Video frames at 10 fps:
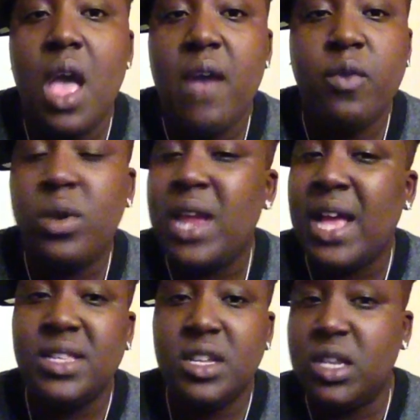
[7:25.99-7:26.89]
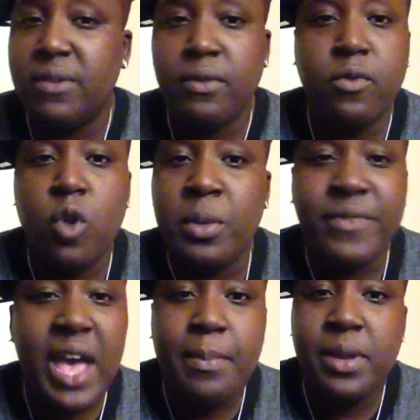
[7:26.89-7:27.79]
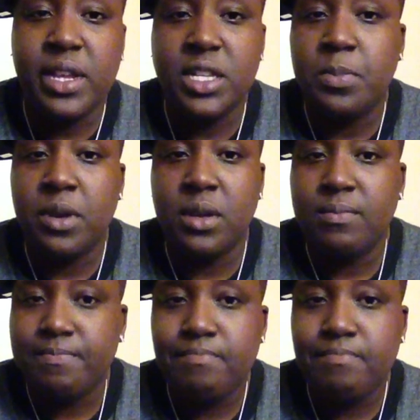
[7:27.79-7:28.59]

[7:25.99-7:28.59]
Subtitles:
Everyone has their different form of happiness, but